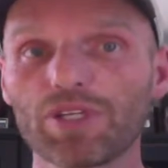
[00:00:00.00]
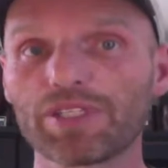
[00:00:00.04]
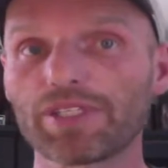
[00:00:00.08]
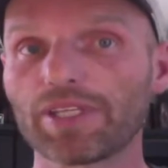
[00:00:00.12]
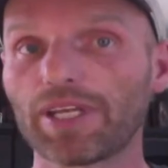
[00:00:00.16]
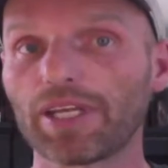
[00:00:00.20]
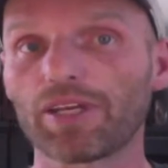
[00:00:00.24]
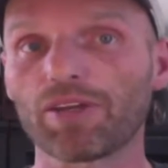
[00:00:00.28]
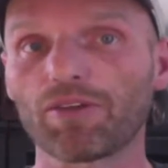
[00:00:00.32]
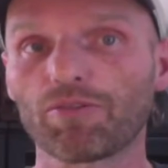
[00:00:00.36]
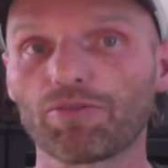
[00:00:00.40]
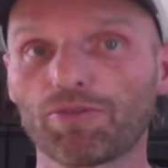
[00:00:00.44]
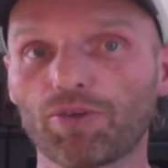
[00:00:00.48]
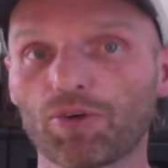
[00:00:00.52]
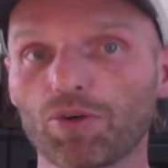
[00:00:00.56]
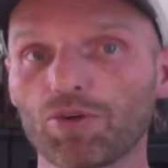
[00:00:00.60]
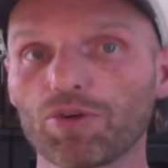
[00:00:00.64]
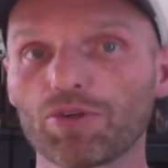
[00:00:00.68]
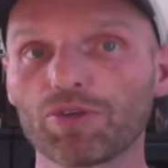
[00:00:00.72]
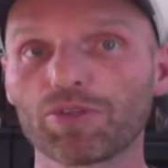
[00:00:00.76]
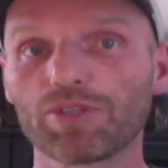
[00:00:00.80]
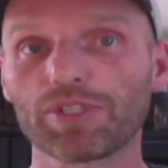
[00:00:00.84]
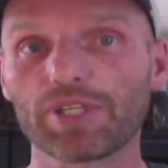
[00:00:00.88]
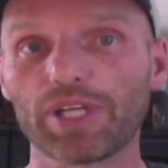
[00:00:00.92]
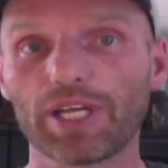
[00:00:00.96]
sit in the
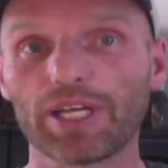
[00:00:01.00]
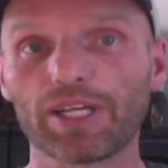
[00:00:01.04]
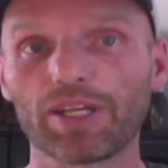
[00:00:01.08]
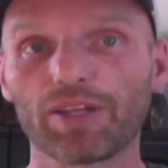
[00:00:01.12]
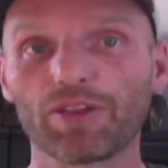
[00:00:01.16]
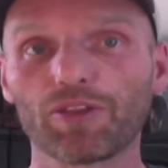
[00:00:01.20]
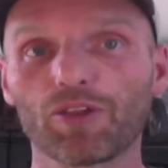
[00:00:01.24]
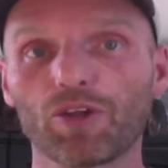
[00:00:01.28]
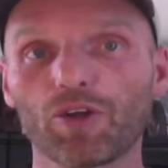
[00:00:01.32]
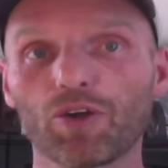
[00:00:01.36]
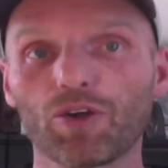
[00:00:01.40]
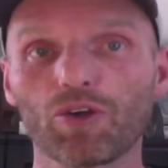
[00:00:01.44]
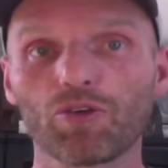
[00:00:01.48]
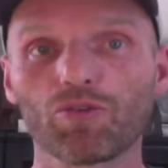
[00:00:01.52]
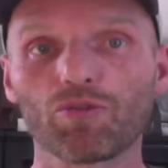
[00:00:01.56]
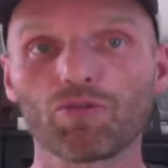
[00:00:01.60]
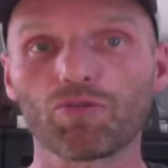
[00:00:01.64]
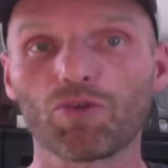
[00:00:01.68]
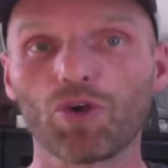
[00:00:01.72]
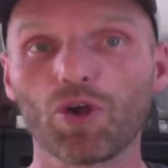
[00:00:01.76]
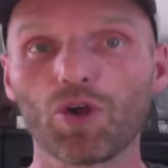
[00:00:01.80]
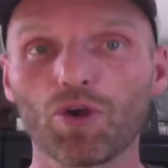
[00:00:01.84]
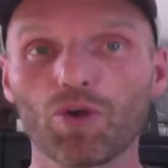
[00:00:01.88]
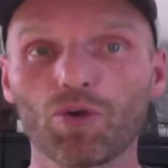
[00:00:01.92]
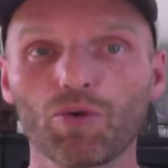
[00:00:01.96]
first, second, third
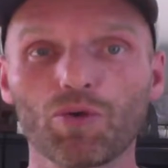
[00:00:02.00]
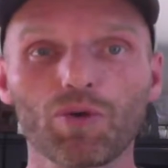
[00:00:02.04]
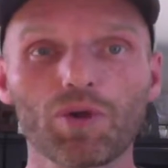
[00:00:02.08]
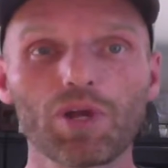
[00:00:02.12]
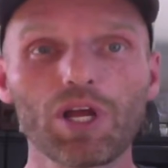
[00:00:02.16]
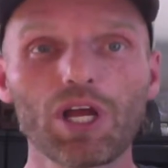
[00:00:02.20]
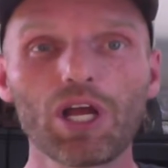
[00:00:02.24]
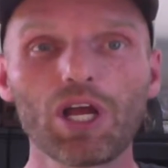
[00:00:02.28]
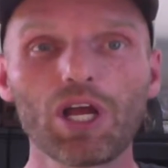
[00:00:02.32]
row.